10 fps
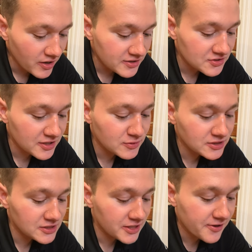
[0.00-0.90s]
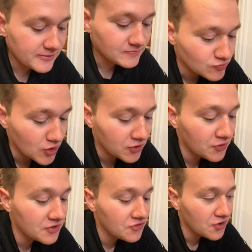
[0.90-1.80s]
It's like when you get a
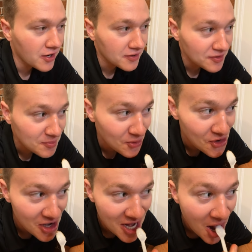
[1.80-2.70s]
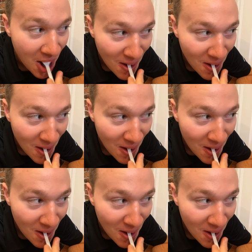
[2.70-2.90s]
clean sock and you put it on